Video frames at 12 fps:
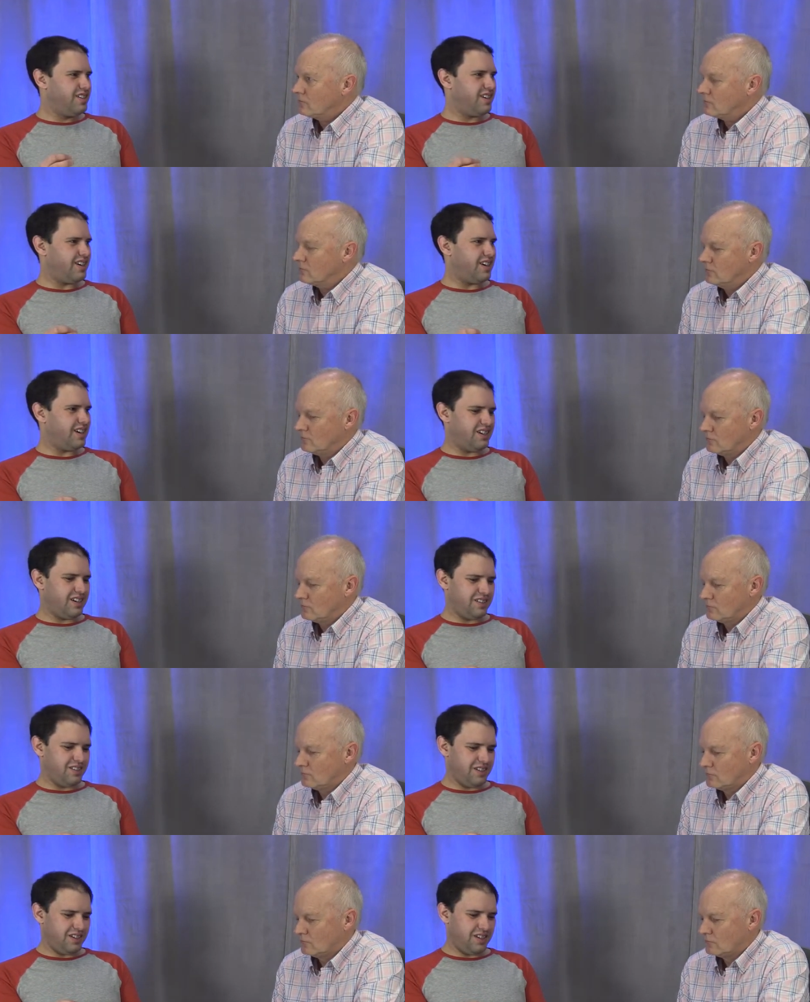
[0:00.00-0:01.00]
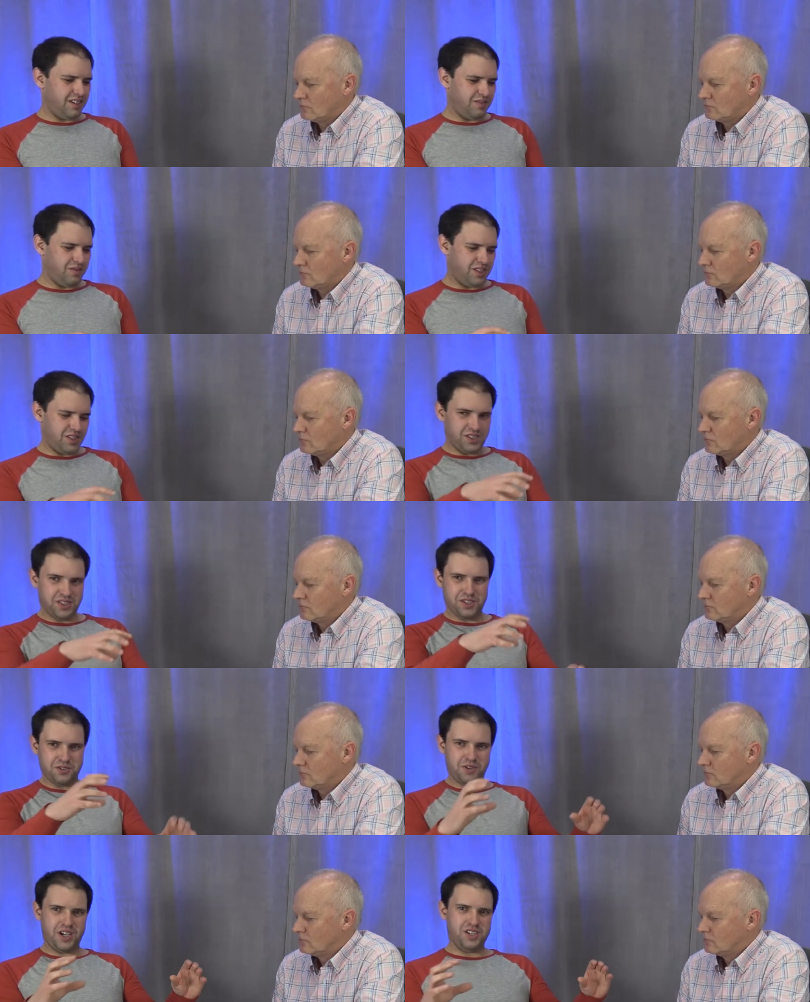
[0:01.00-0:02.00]
Speaker 1: Uh, since
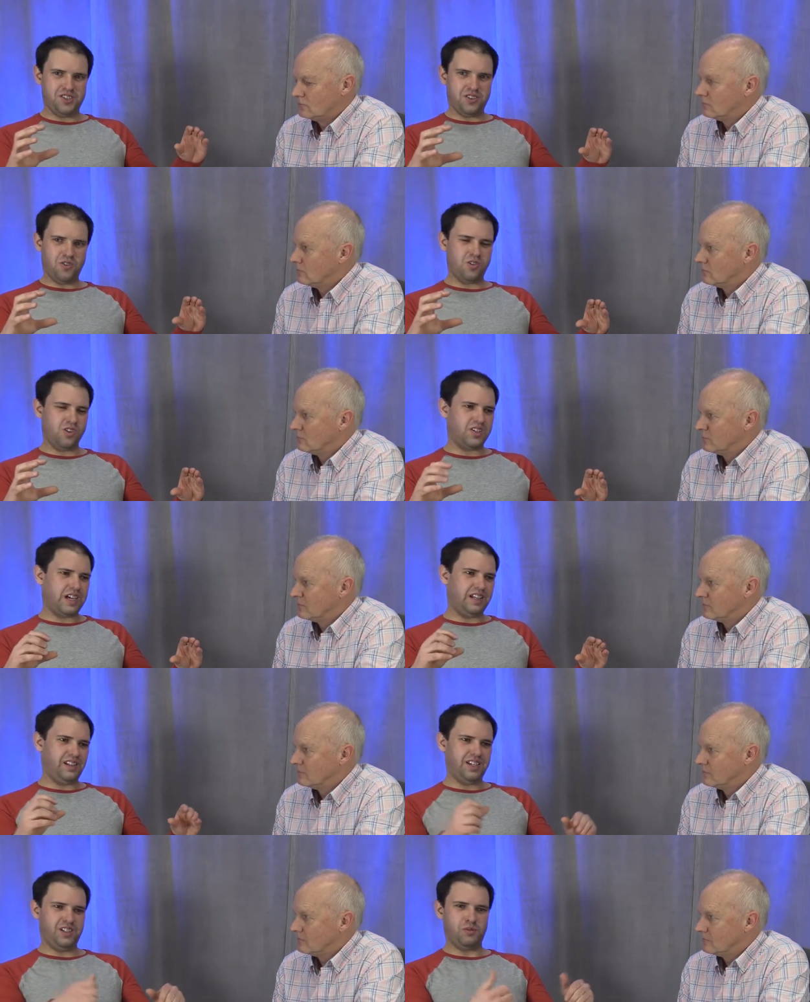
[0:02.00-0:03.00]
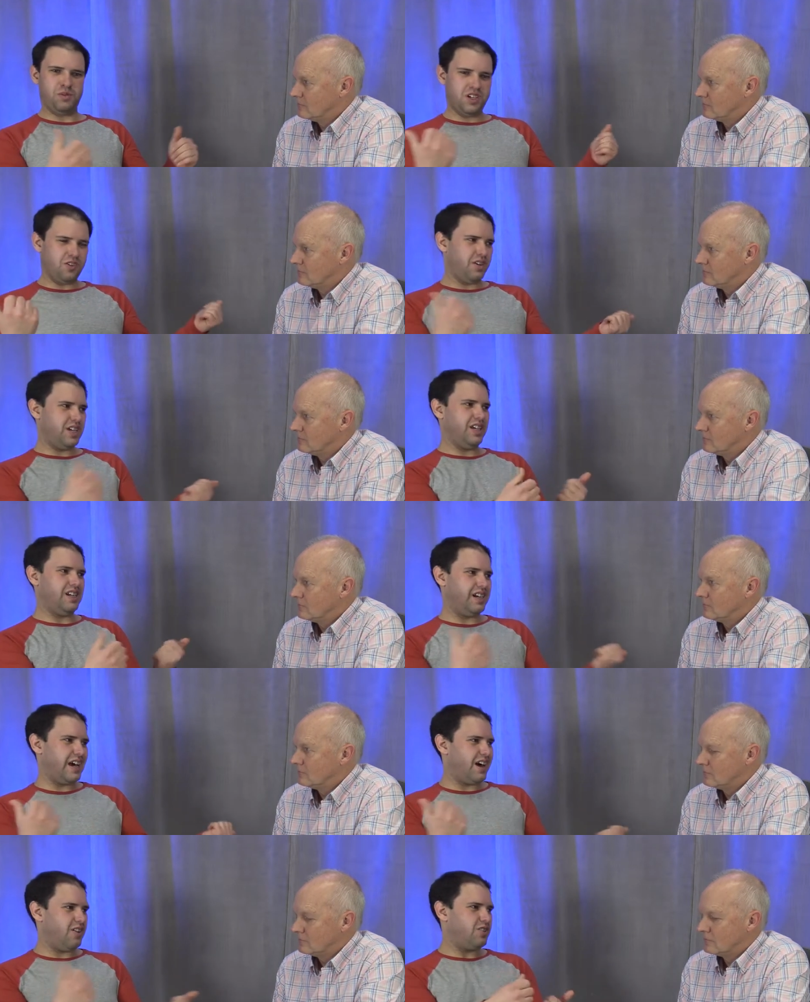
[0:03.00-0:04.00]
it's arranged horizontally, it'll be going in
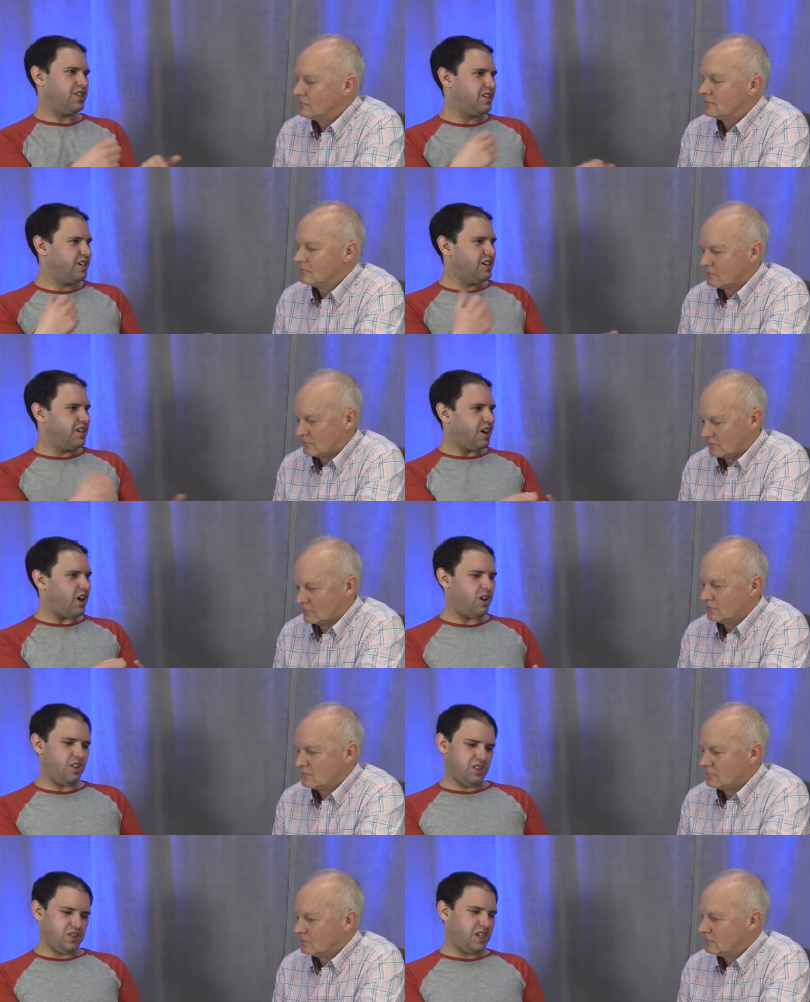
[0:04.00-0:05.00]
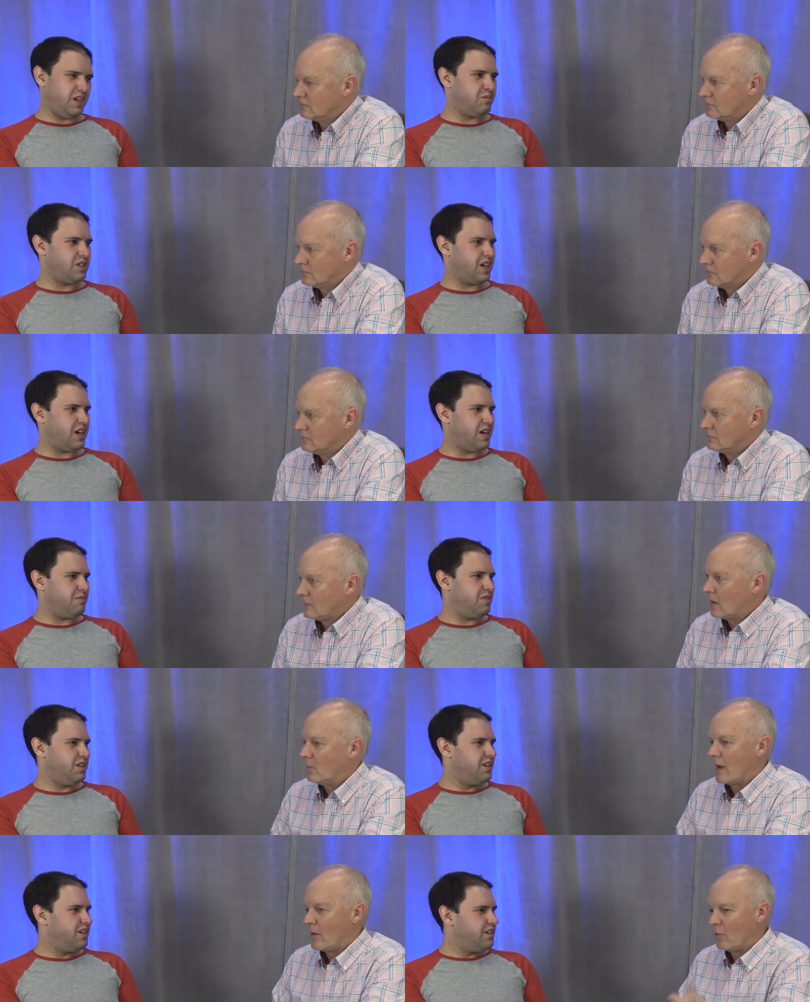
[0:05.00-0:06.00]
and out all at the same time.
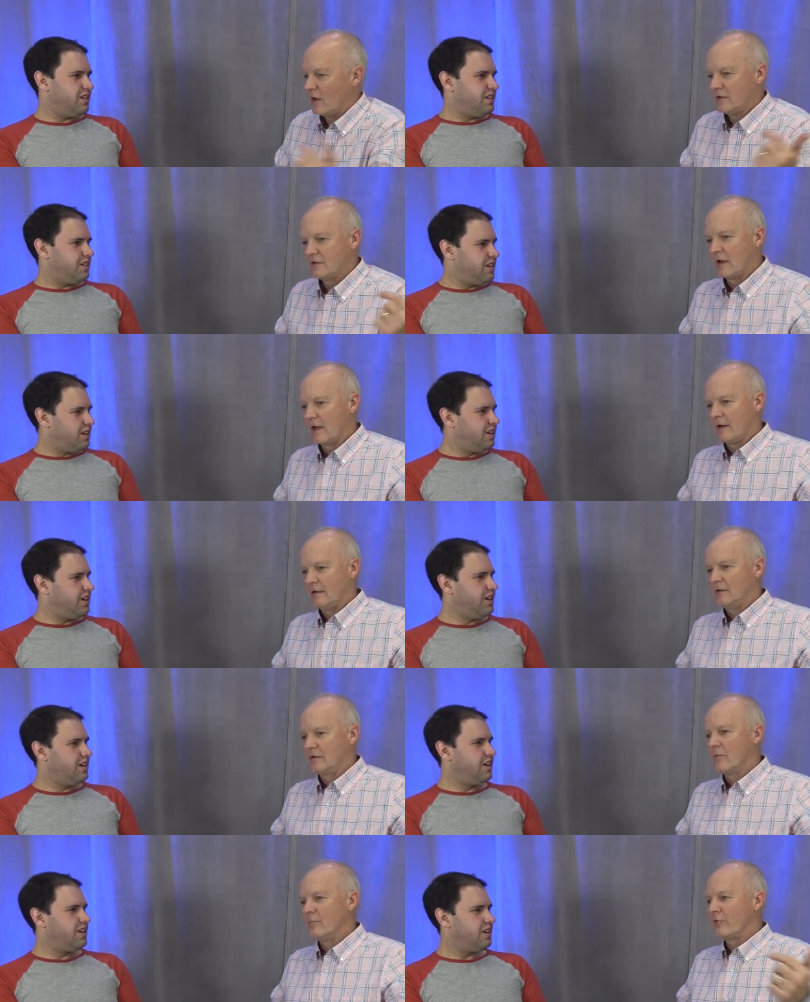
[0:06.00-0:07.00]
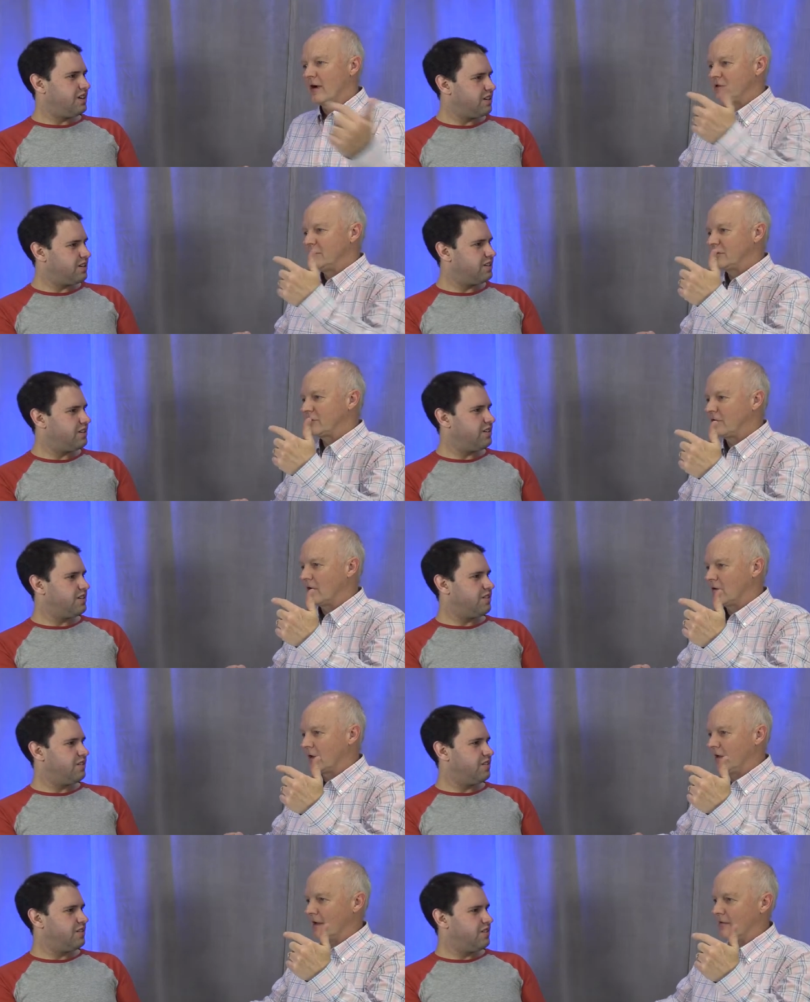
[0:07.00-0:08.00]
Speaker 2: Meanwhile, one's on a compression
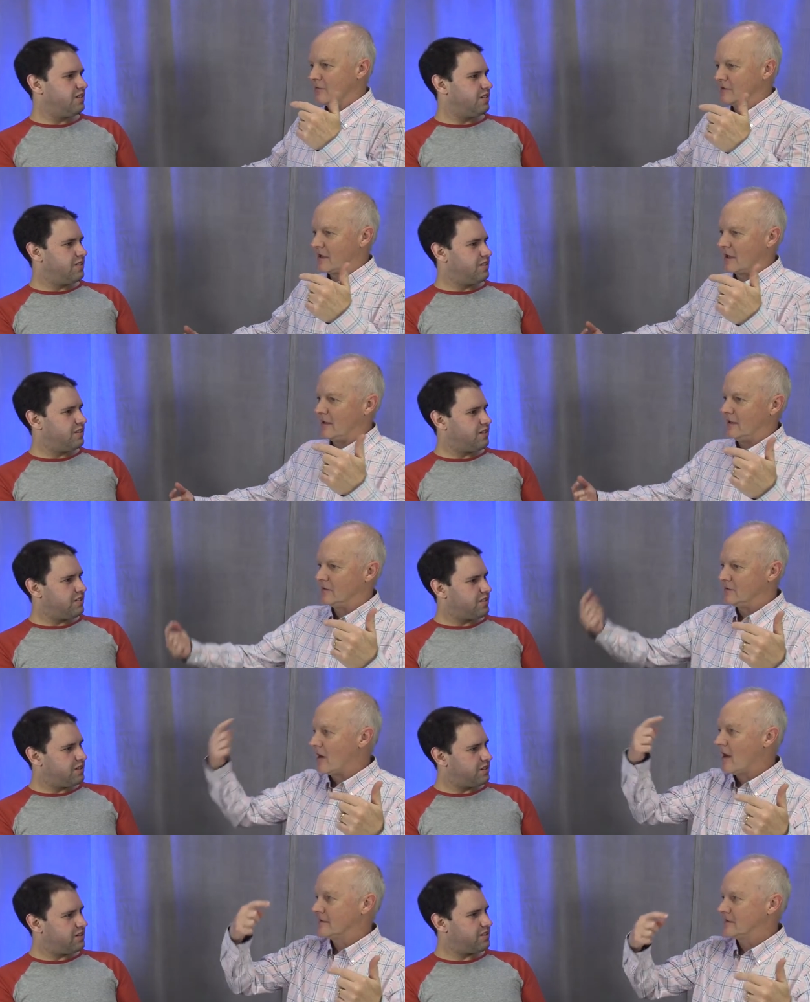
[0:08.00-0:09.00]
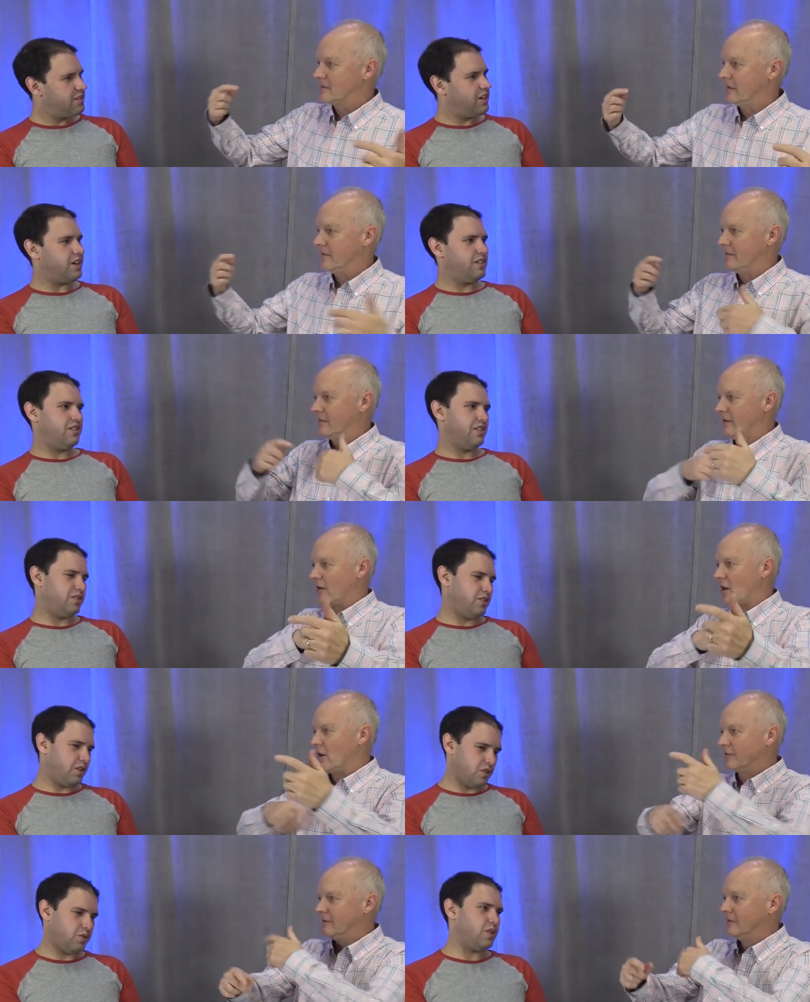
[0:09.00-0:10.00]
stroke, another one's on an exhaust, and they're another
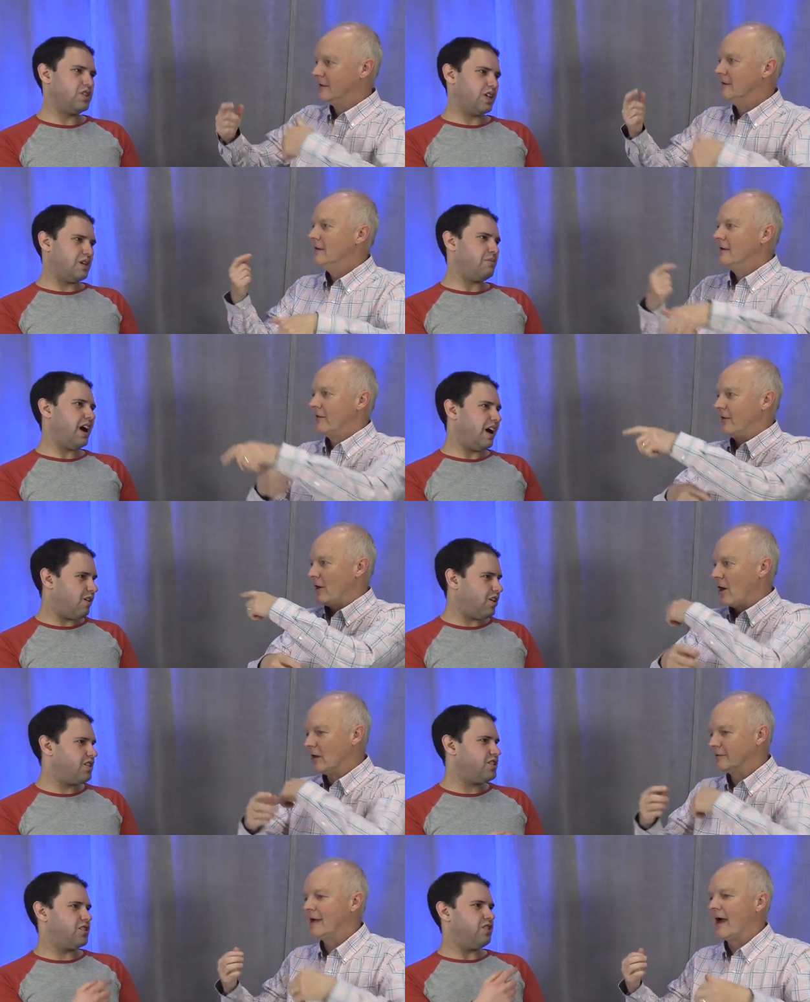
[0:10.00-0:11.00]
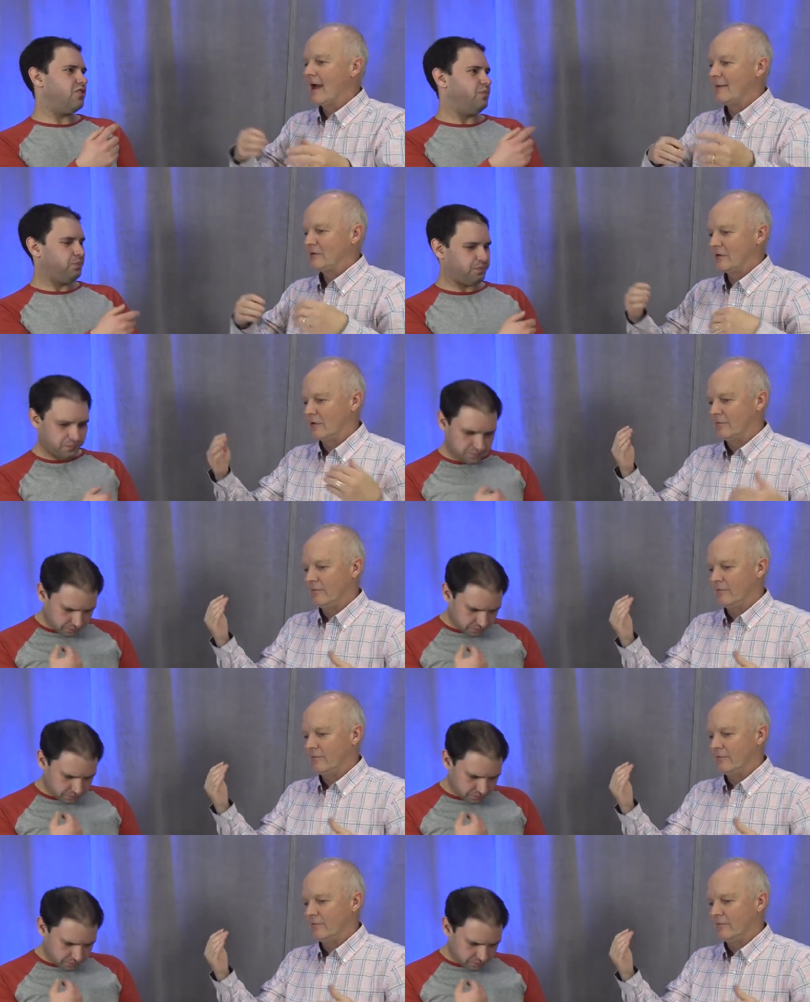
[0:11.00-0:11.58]
all another one's on a power. They're all so time, so